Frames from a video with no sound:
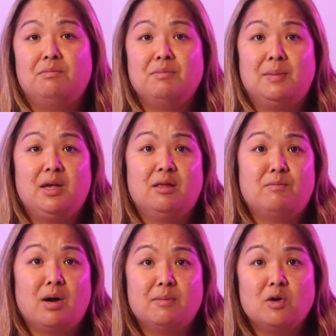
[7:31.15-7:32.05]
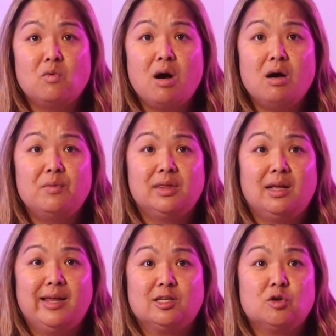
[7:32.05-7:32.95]
maybe the marble wall with the
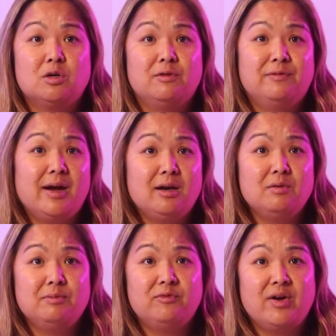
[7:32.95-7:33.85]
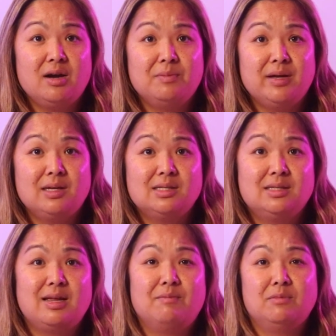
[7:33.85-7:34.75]
electrical fireplace
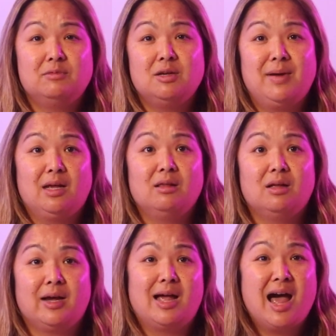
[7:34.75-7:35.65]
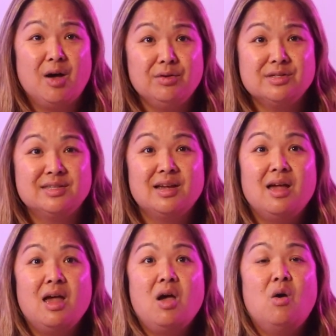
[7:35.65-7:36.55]
to make it look like a house,
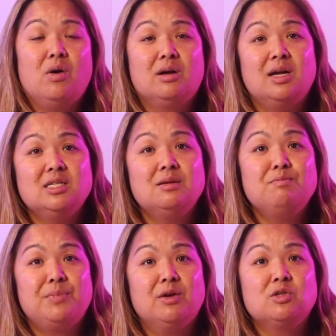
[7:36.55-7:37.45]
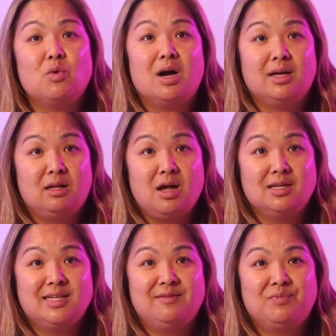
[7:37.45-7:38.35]
or a custom-built walk-in
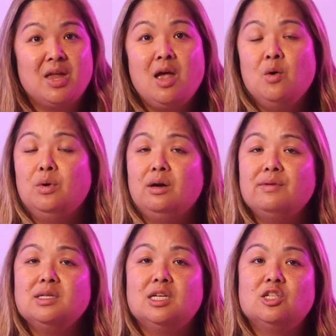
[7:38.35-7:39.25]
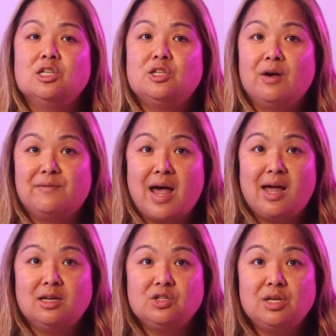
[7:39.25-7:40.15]
closet. Whatever additions you have
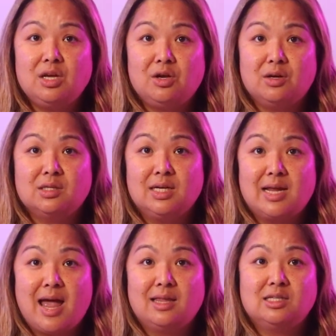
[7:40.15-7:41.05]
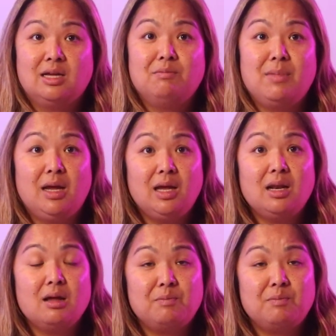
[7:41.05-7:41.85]
added to the unit to enhance it, making